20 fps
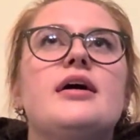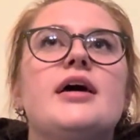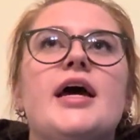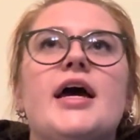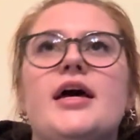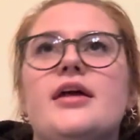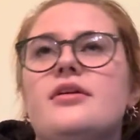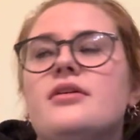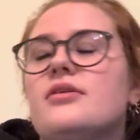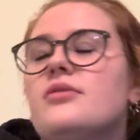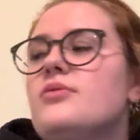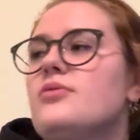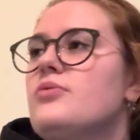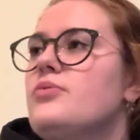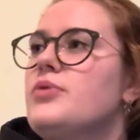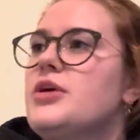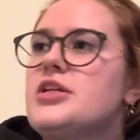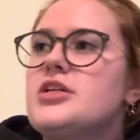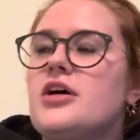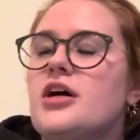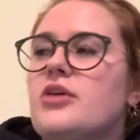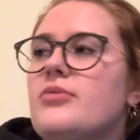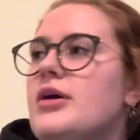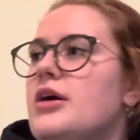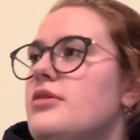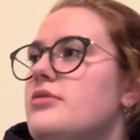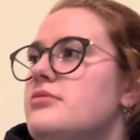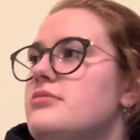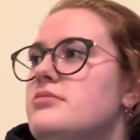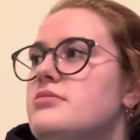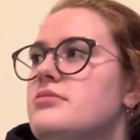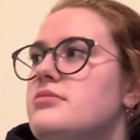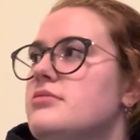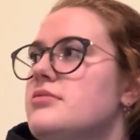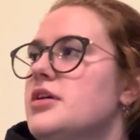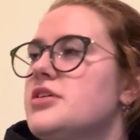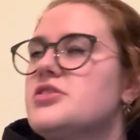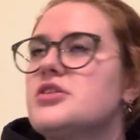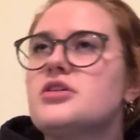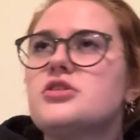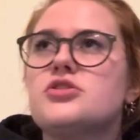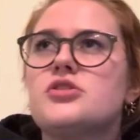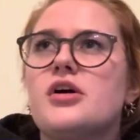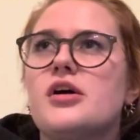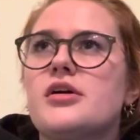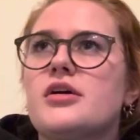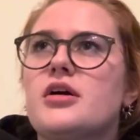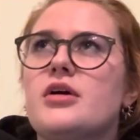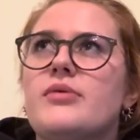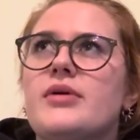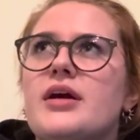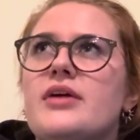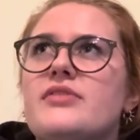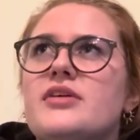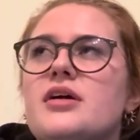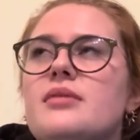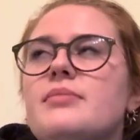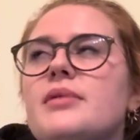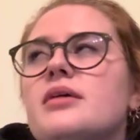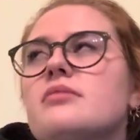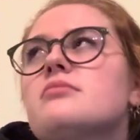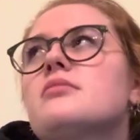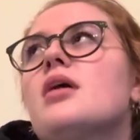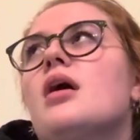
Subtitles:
and we talk about a certain drug or whatever, I'm like,